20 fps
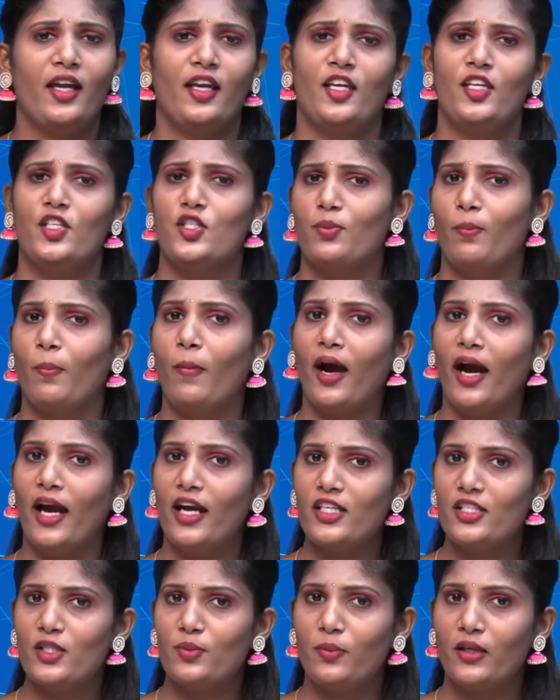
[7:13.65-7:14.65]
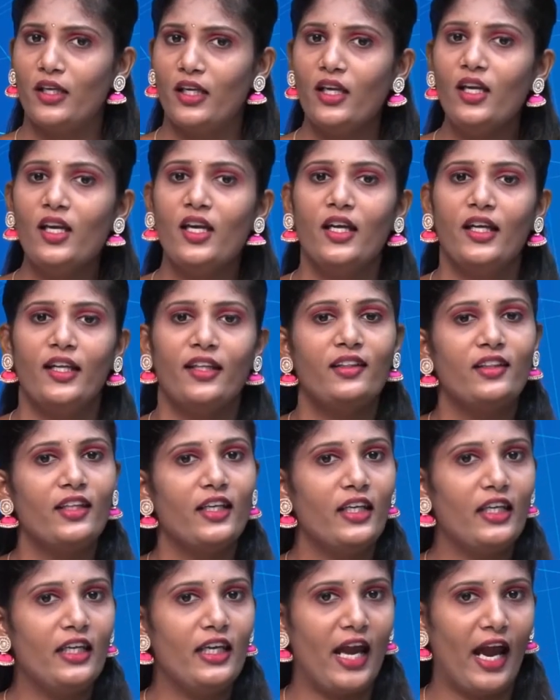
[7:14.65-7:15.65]
it might be
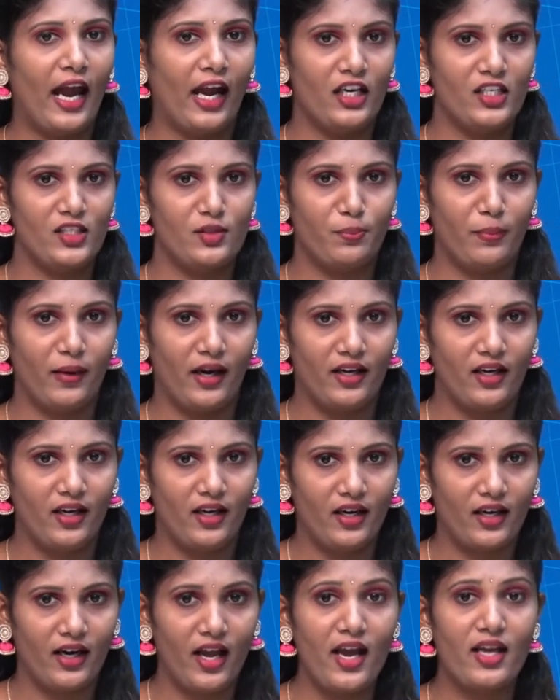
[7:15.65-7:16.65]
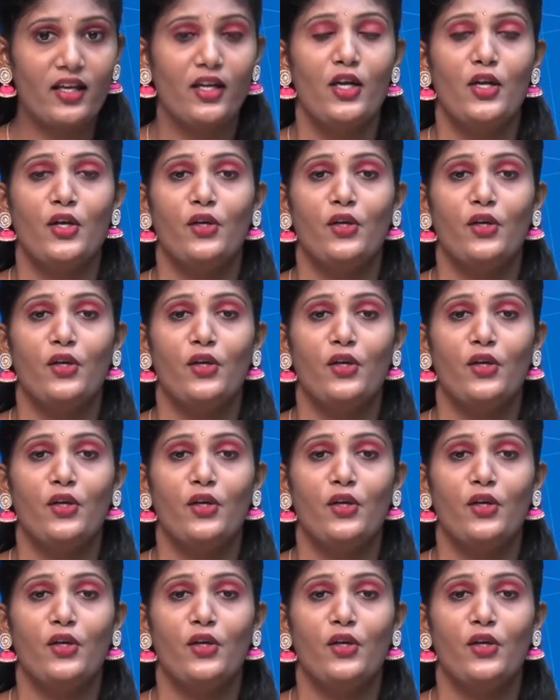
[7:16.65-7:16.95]
3 hand span, right?